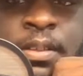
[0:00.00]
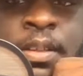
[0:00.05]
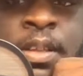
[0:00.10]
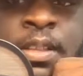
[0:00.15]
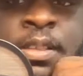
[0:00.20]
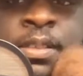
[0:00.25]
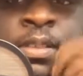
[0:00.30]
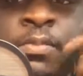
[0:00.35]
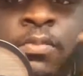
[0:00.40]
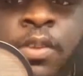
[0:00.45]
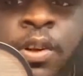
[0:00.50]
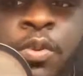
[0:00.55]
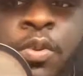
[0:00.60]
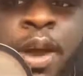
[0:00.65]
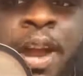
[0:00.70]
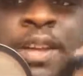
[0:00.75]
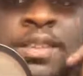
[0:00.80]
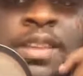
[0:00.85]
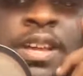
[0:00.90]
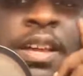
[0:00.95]
it
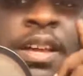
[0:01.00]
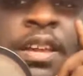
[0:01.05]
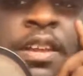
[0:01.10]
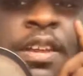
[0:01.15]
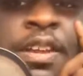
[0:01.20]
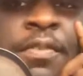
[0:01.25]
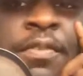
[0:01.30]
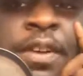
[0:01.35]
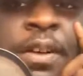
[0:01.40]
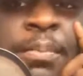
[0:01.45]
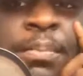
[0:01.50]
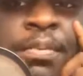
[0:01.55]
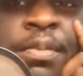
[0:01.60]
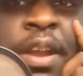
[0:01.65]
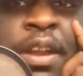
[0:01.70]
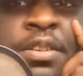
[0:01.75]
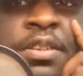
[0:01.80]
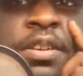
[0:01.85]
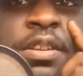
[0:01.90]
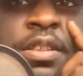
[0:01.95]
requires like a different
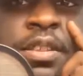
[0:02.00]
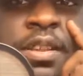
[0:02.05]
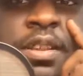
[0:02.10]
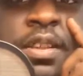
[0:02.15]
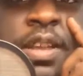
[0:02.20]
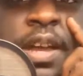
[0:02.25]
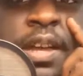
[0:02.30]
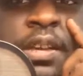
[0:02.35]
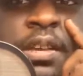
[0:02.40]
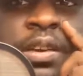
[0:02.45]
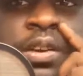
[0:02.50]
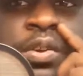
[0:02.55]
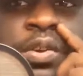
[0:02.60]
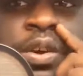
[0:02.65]
pressure than like your